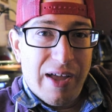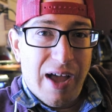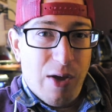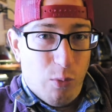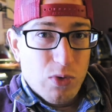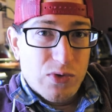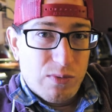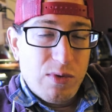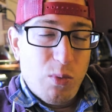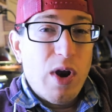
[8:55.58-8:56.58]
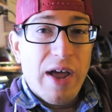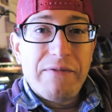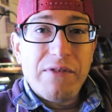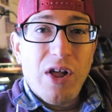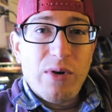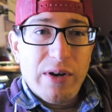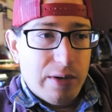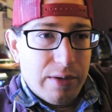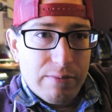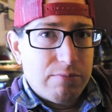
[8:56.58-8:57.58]
I was would have flown it,
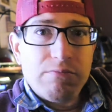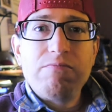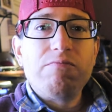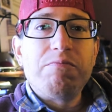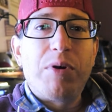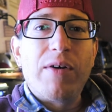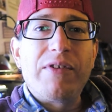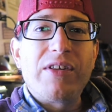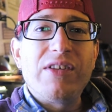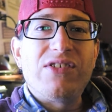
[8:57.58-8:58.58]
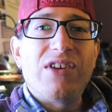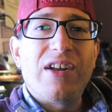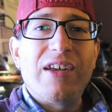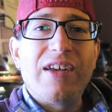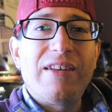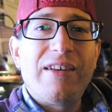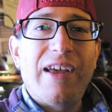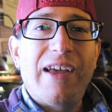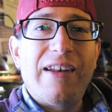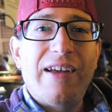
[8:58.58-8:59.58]
perfectly sunny
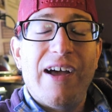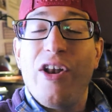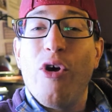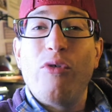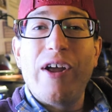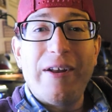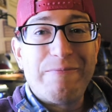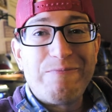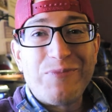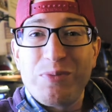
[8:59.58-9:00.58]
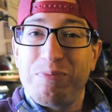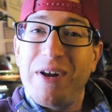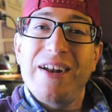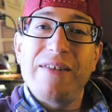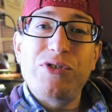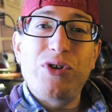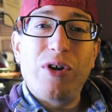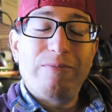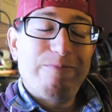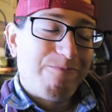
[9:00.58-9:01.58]
and uh, no rain, but I didn't have the
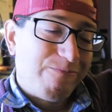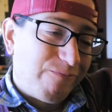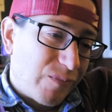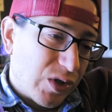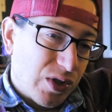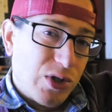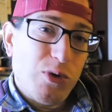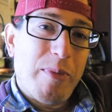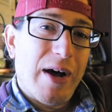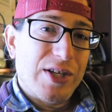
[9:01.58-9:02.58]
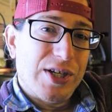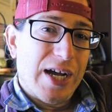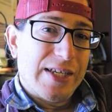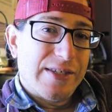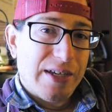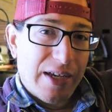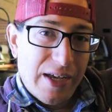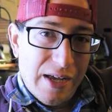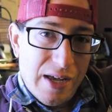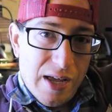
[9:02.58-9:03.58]
drone. So I do apologize.
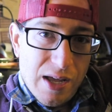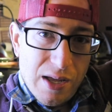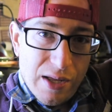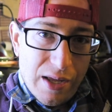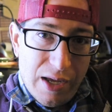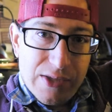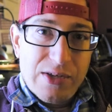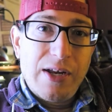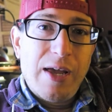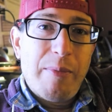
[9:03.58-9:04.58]
It's gonna